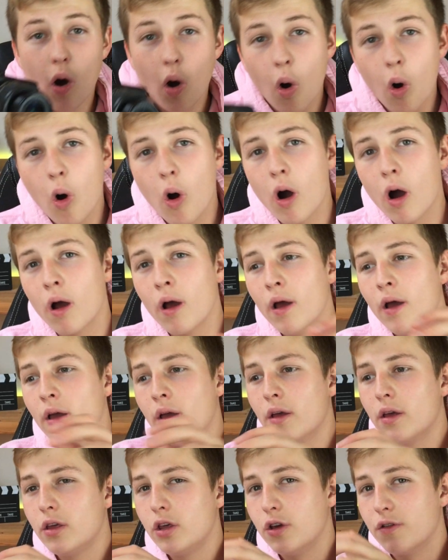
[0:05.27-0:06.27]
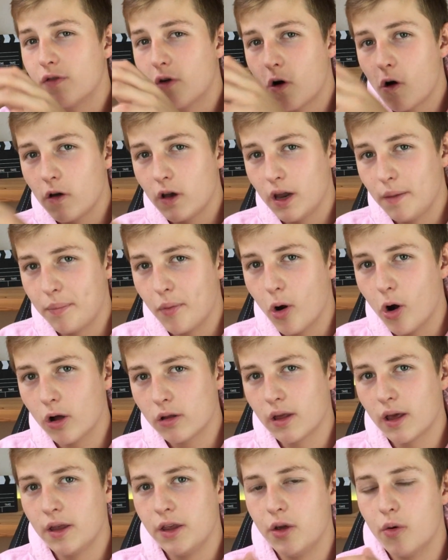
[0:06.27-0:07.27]
or you've already
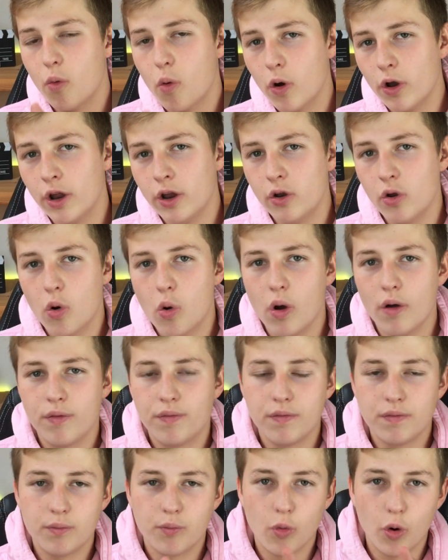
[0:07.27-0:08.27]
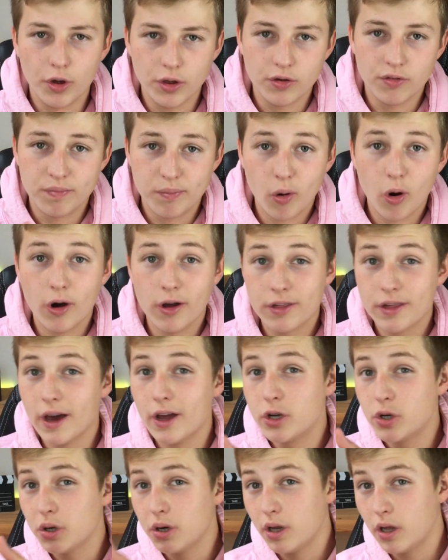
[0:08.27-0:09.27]
bought it and you want to know if what you've bought is
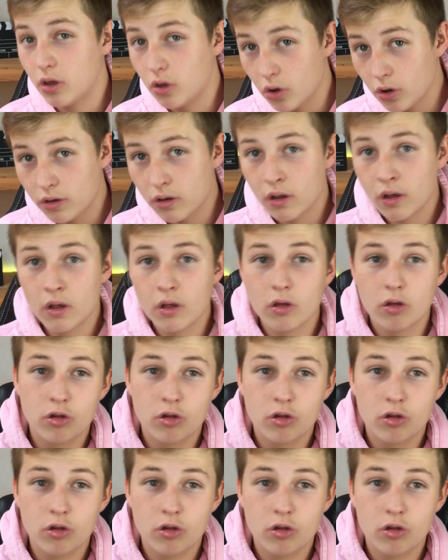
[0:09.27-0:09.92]
actually good.